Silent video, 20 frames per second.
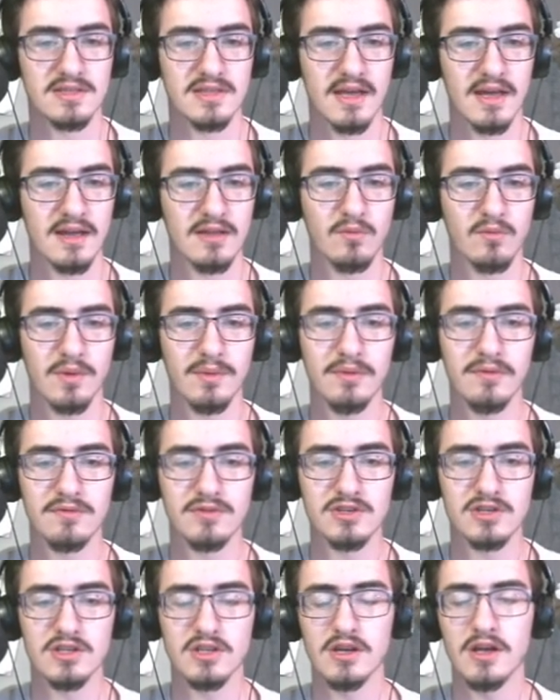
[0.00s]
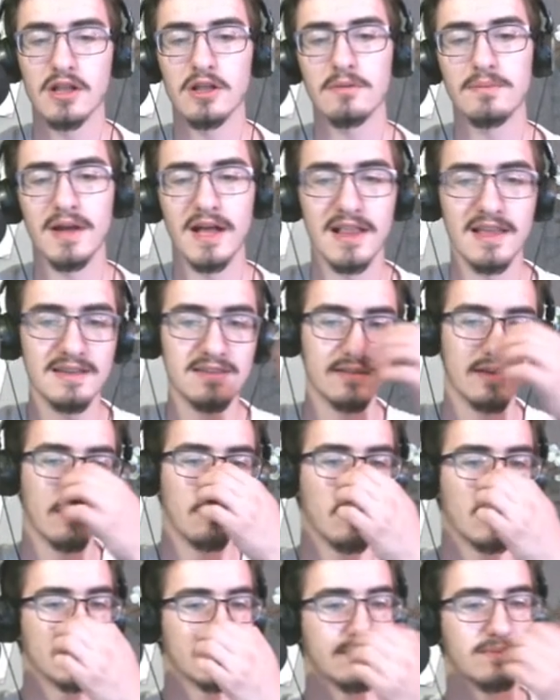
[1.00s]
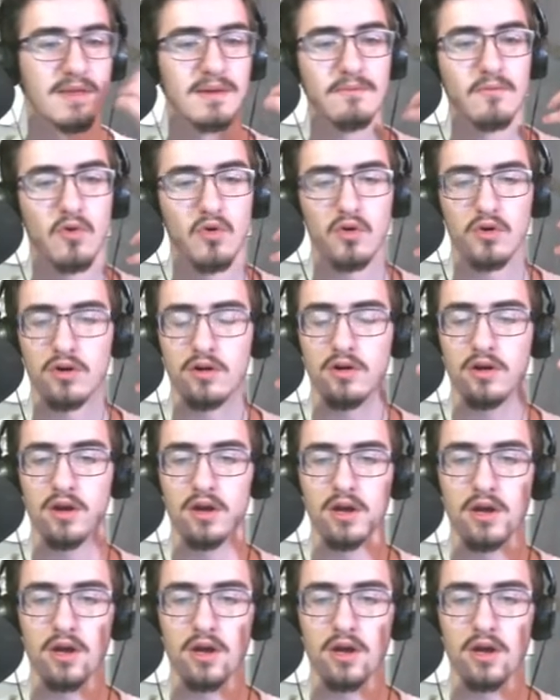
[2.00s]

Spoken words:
Then we move into the color palettes. I want something more